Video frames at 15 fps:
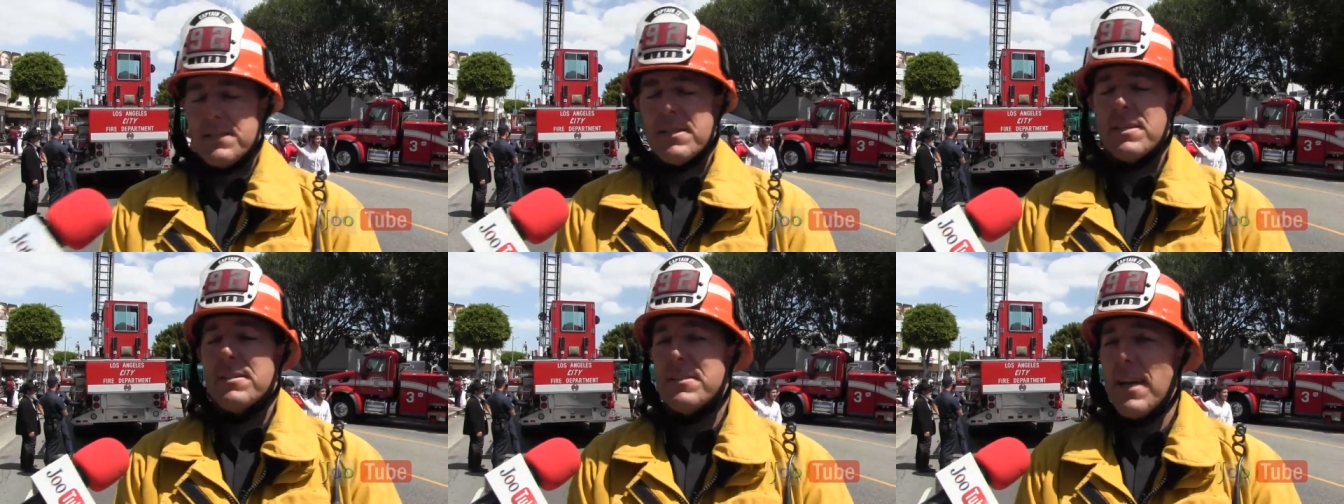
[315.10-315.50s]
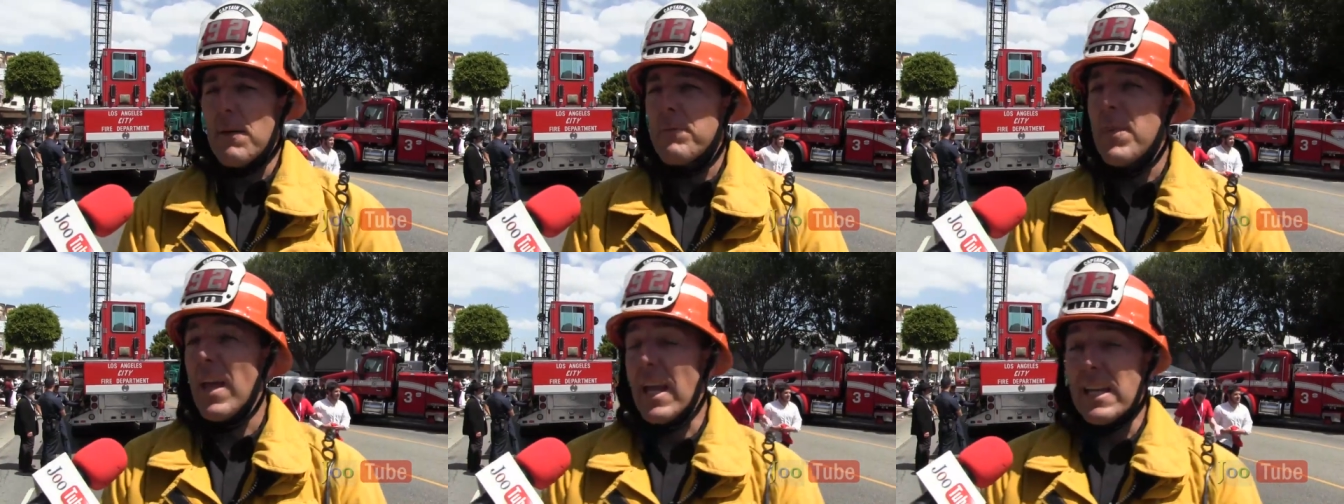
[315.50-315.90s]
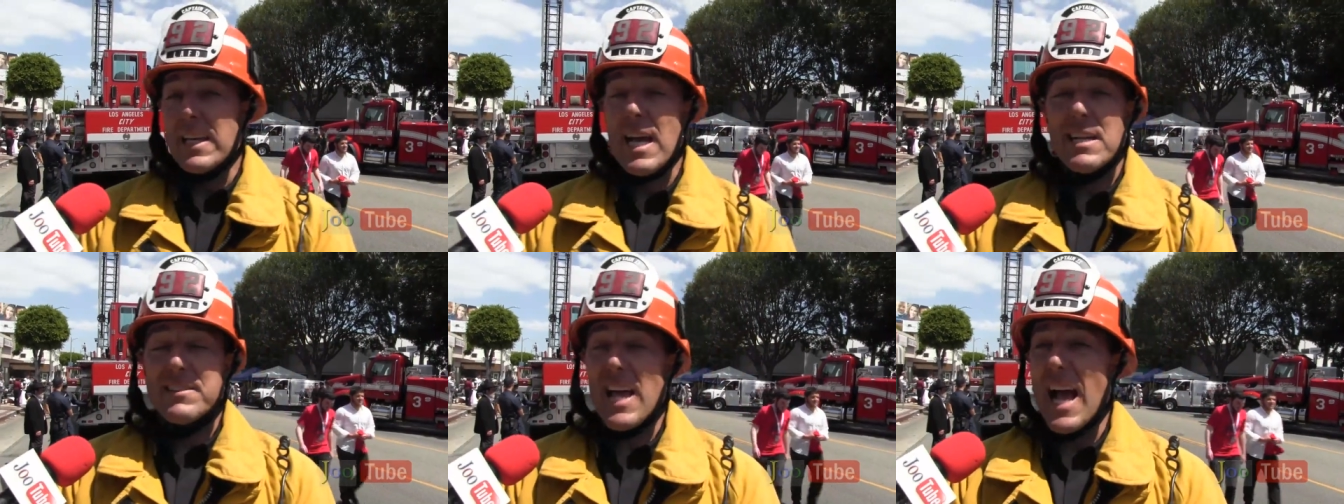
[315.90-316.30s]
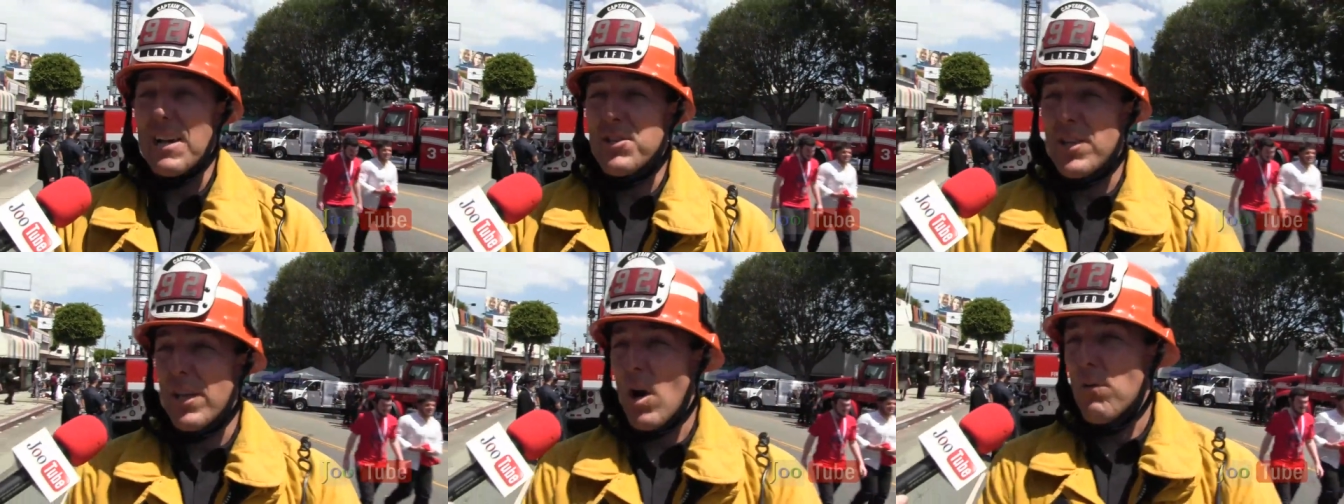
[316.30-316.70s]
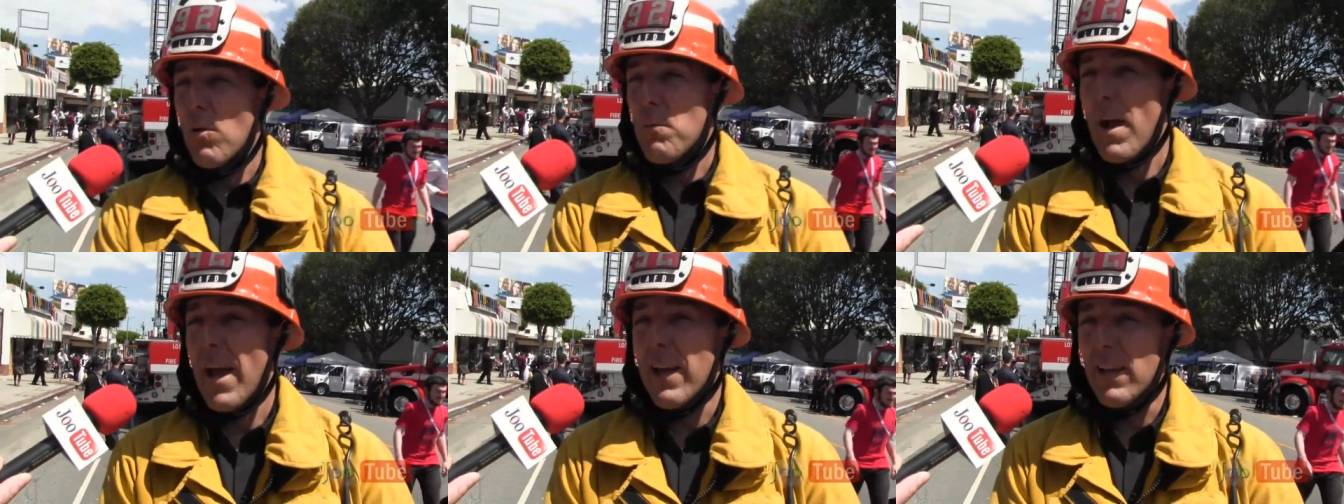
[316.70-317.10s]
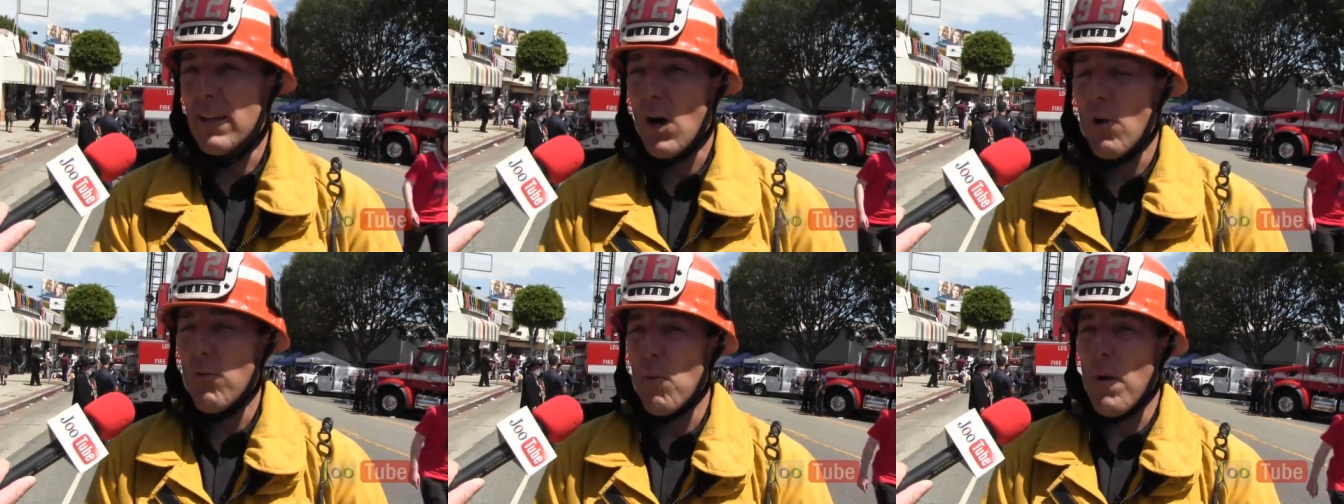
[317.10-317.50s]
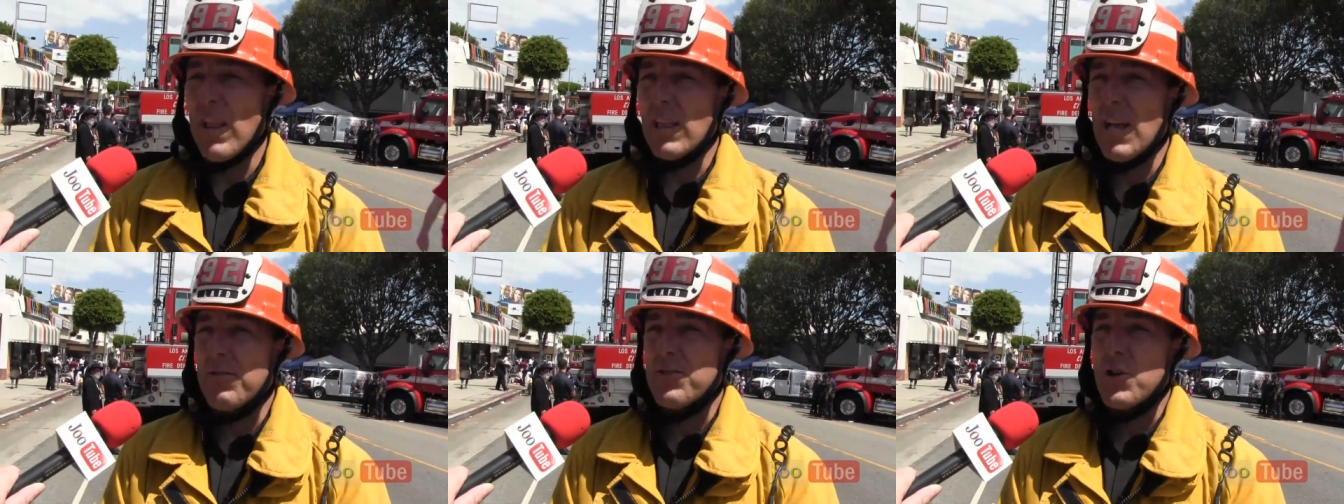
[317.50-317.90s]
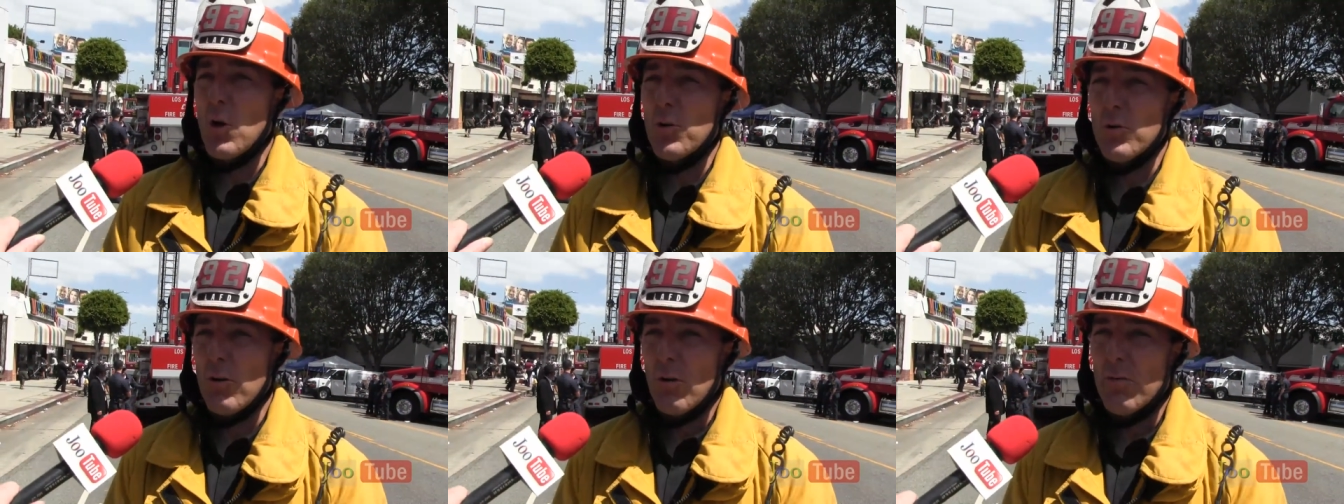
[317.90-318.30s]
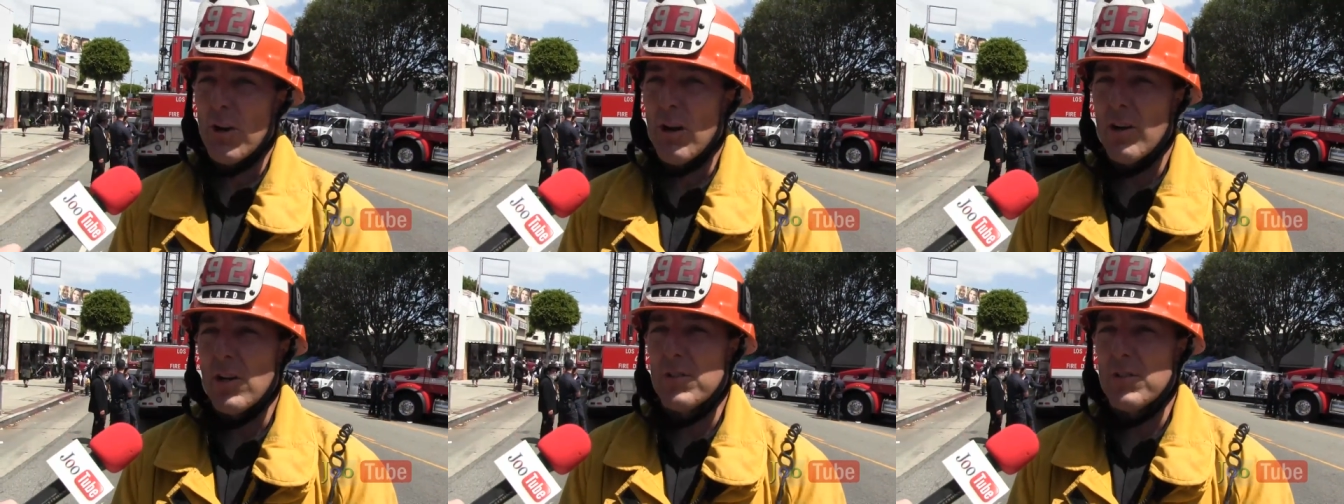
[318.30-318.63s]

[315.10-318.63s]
Same thing, and yes, actually over my left shoulder over here,